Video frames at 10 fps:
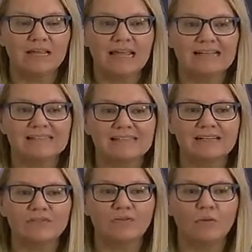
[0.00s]

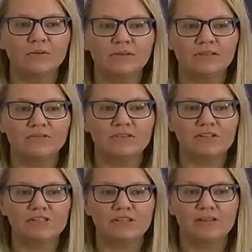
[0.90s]
Instead of holding the
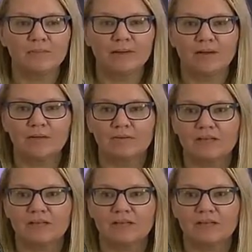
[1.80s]
vision about